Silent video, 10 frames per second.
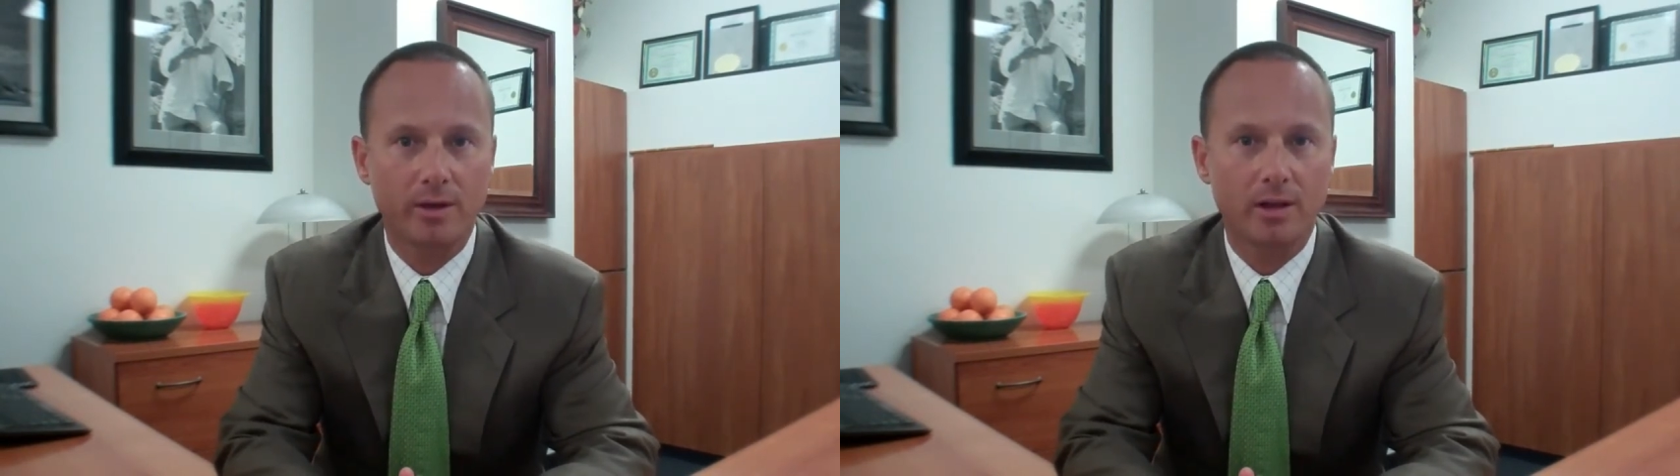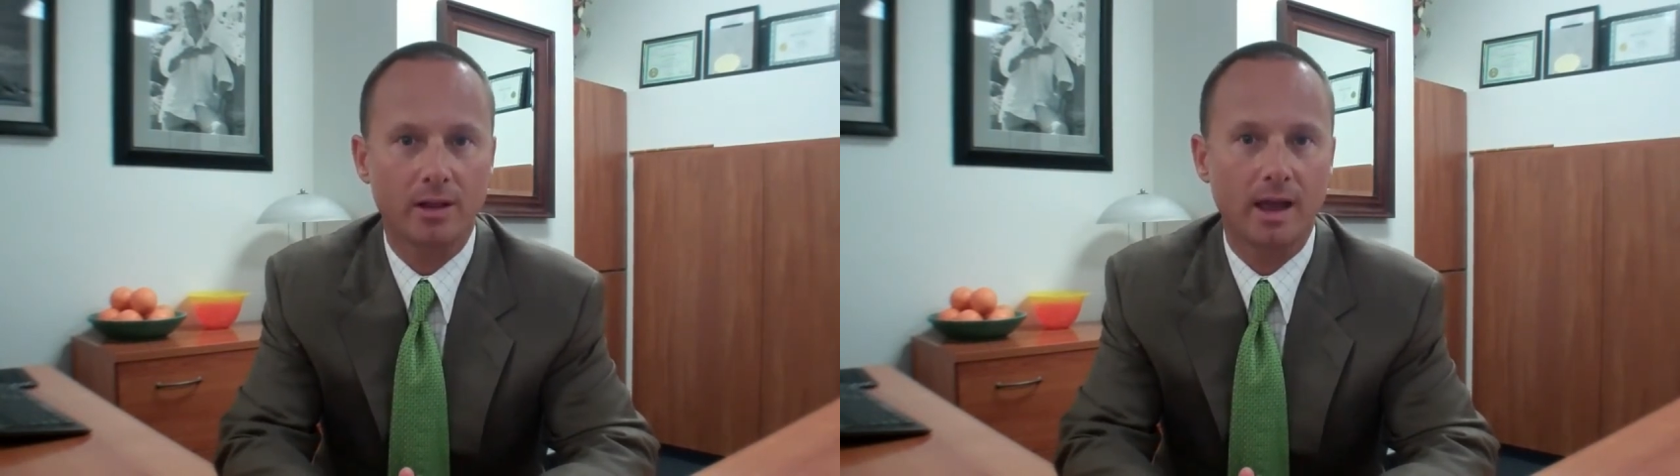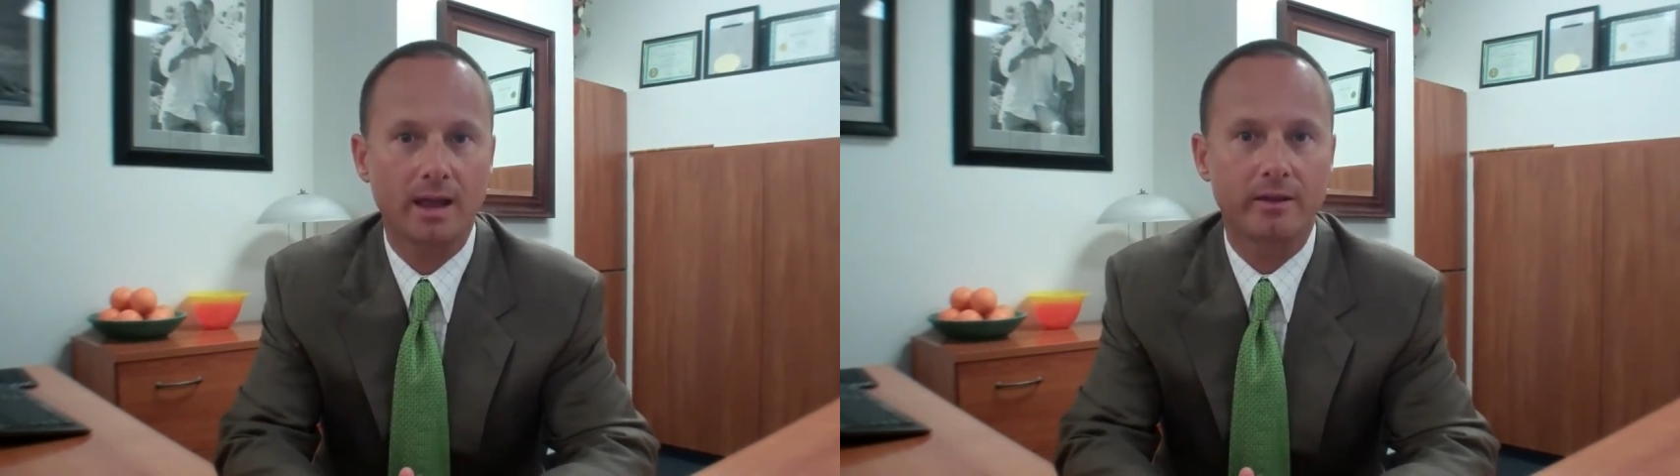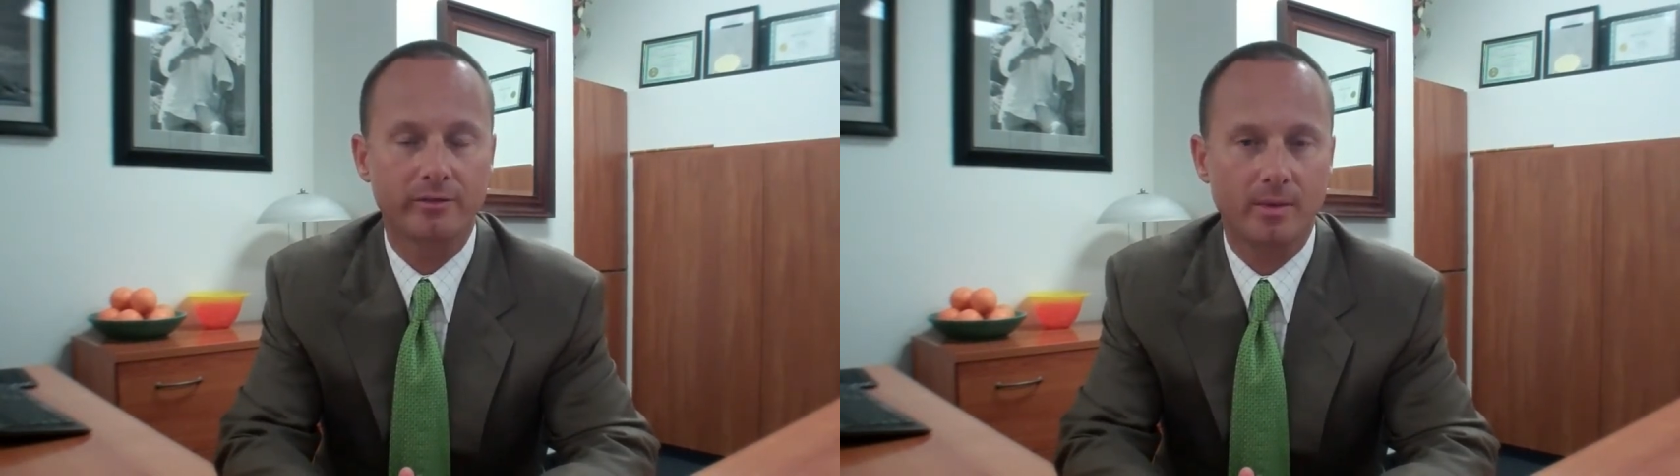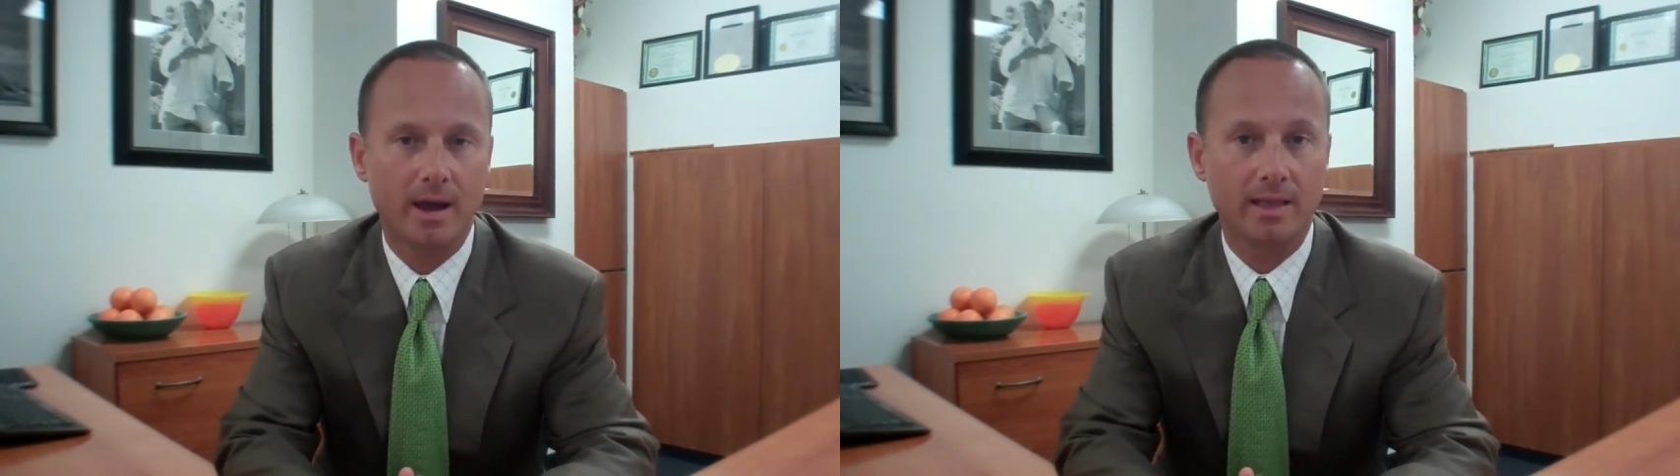a client
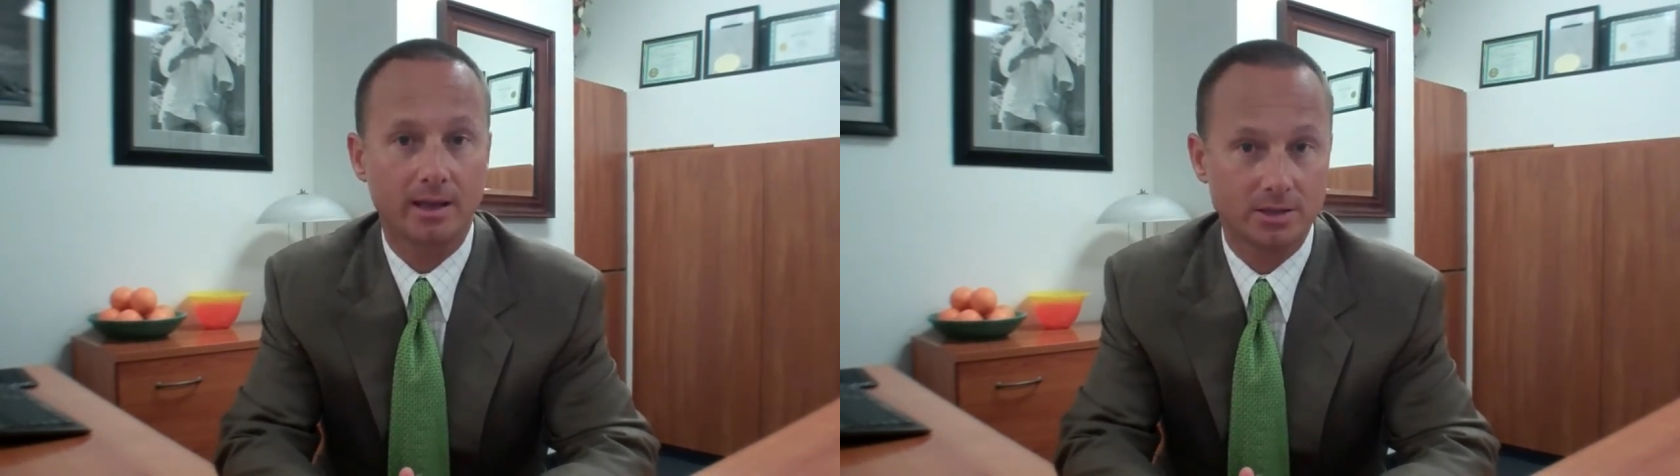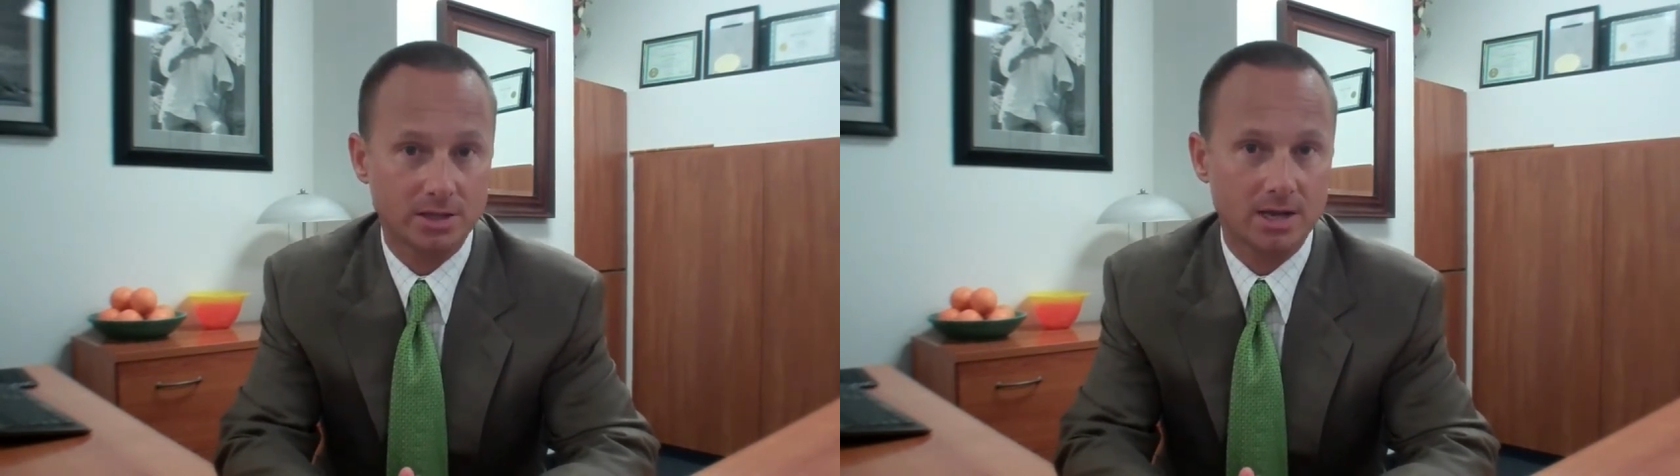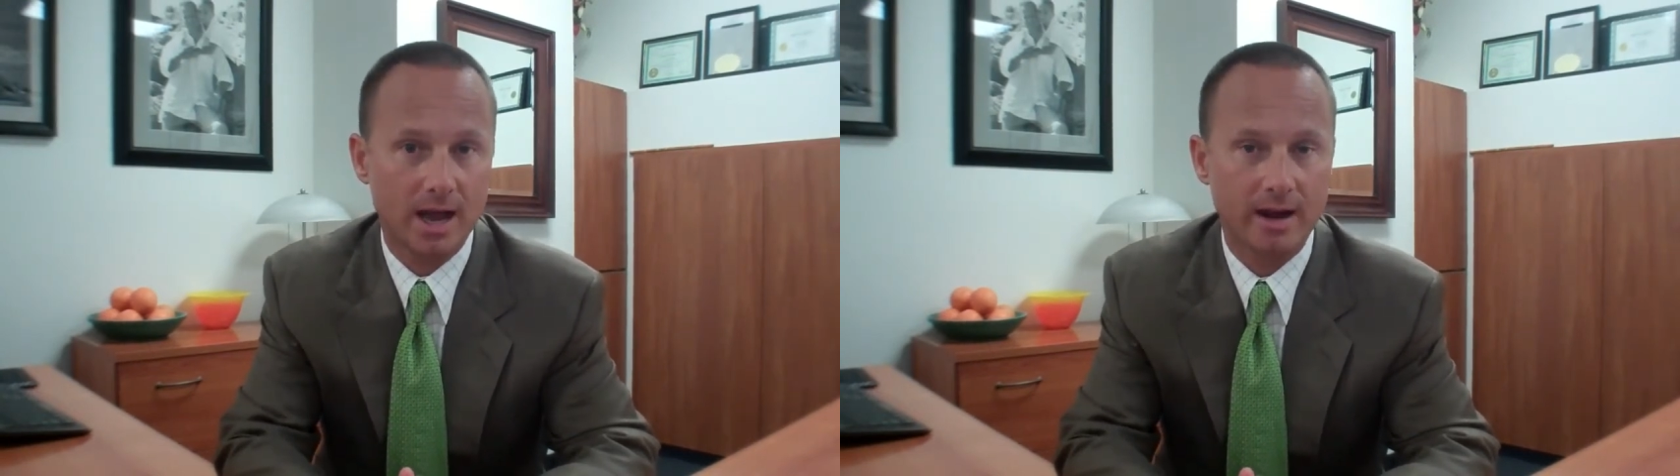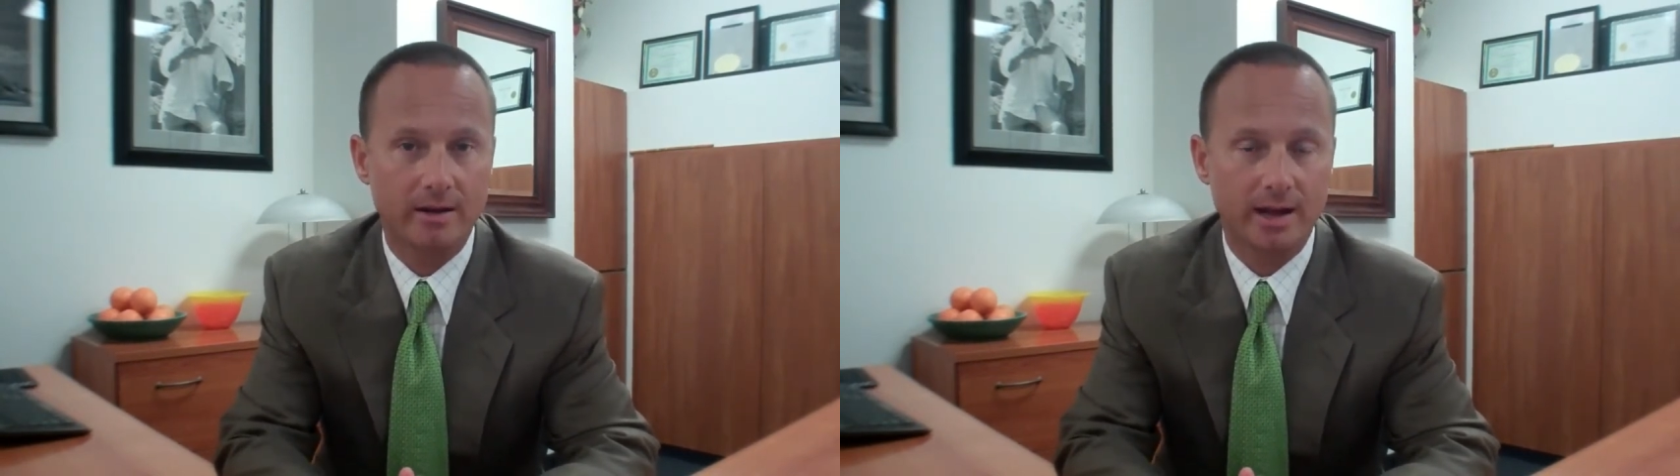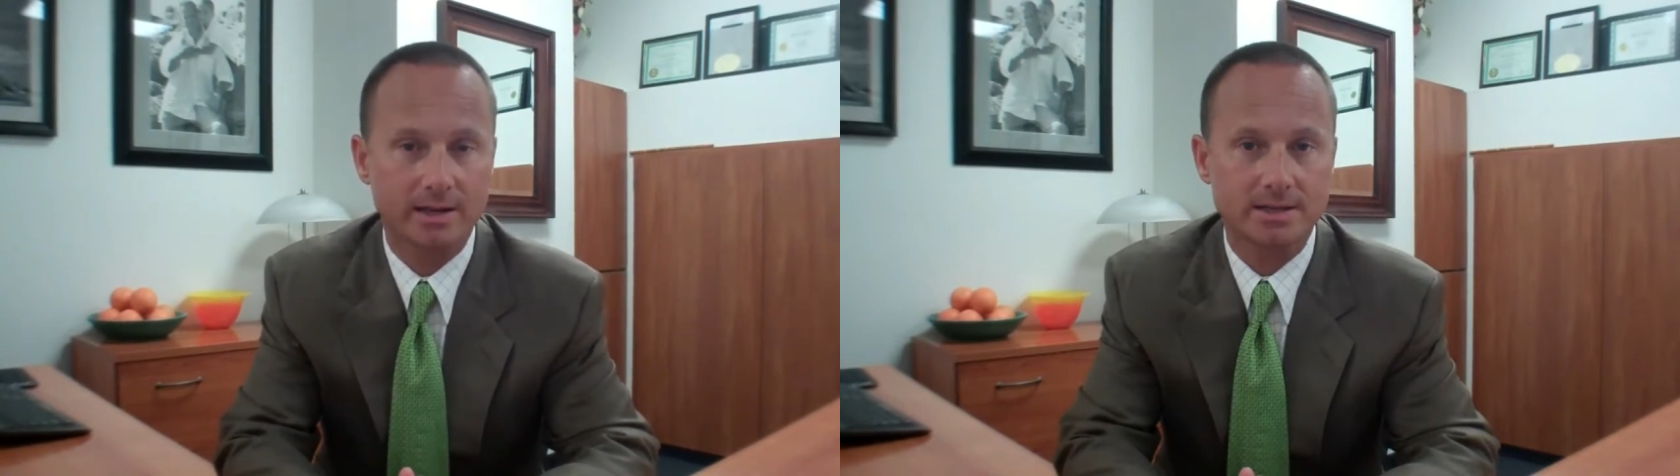of mine that just
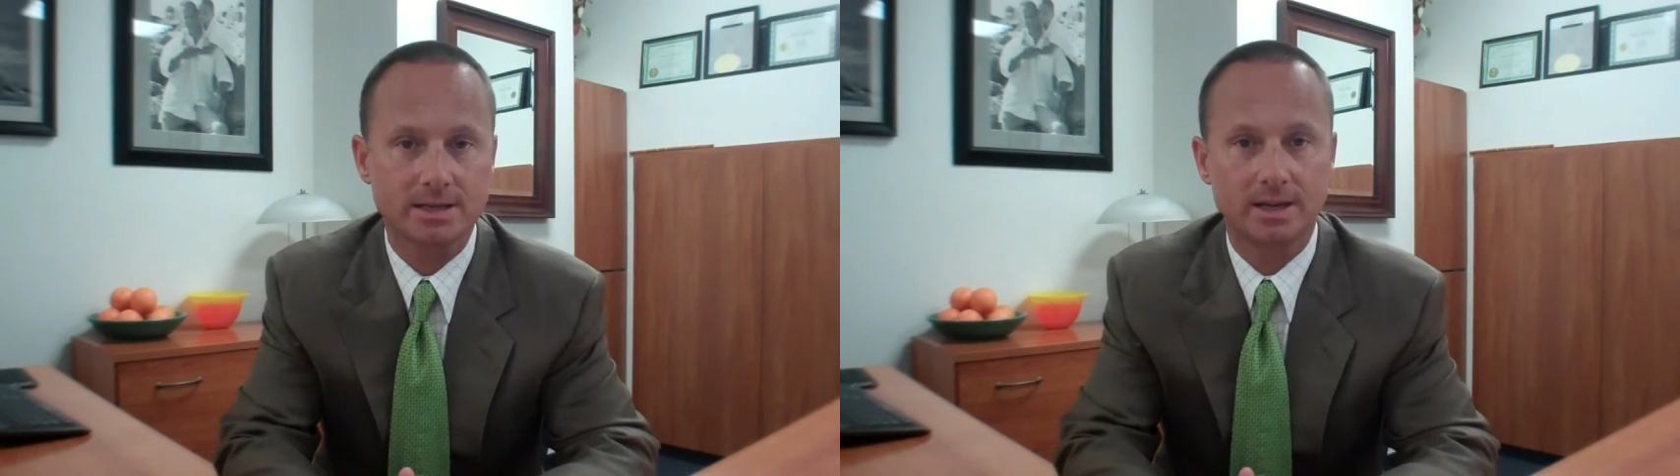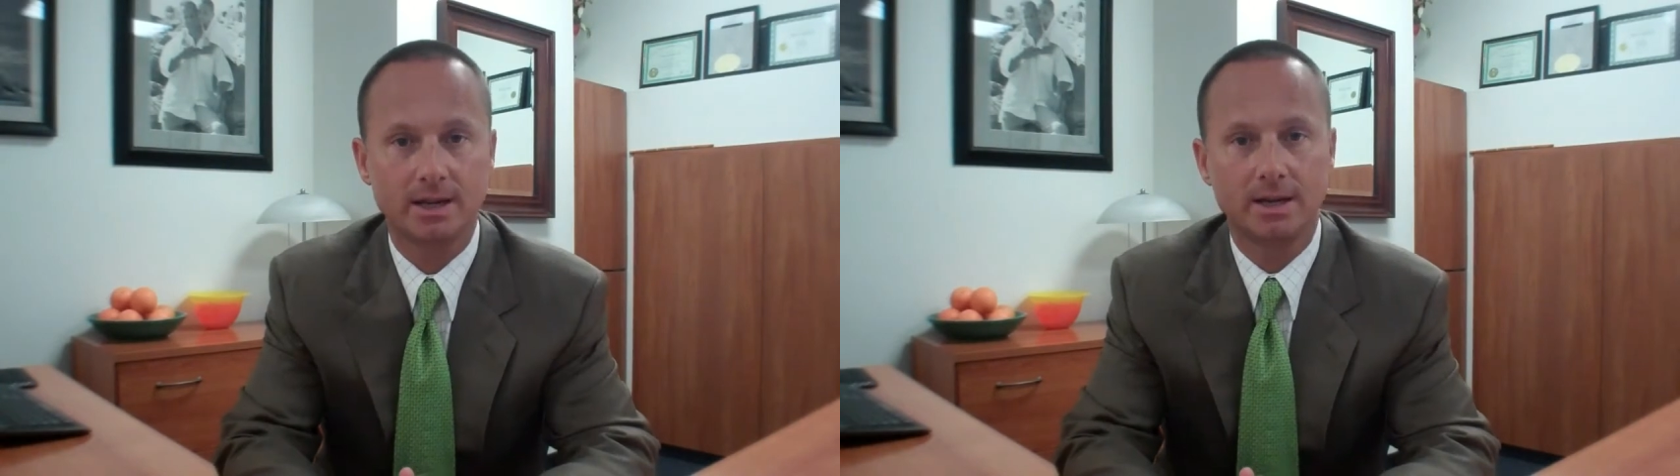hired us,